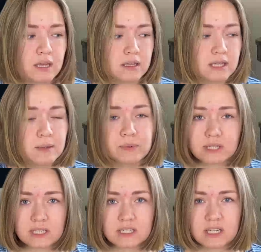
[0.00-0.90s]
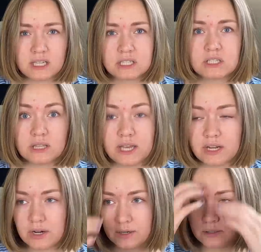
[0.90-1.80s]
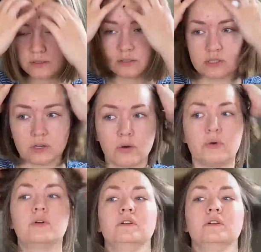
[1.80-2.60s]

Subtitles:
heat protectant on each layer. So